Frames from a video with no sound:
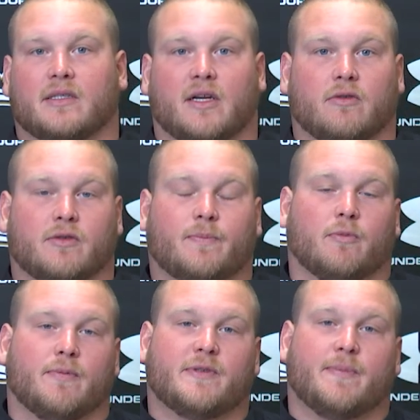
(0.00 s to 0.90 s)
The center was
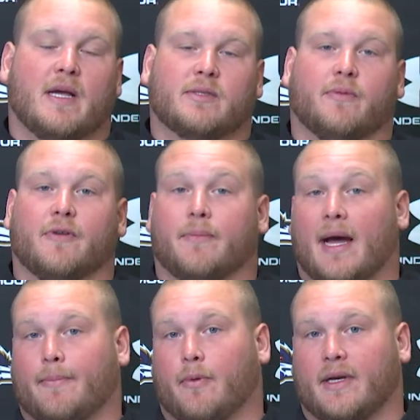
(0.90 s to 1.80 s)
responsible for the
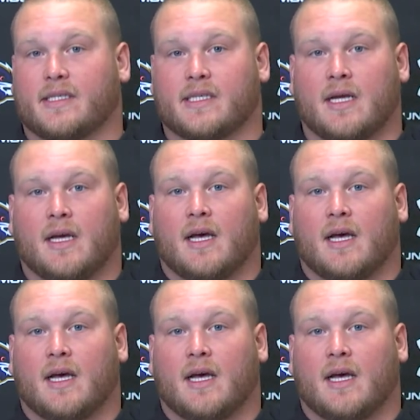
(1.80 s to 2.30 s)
mic points,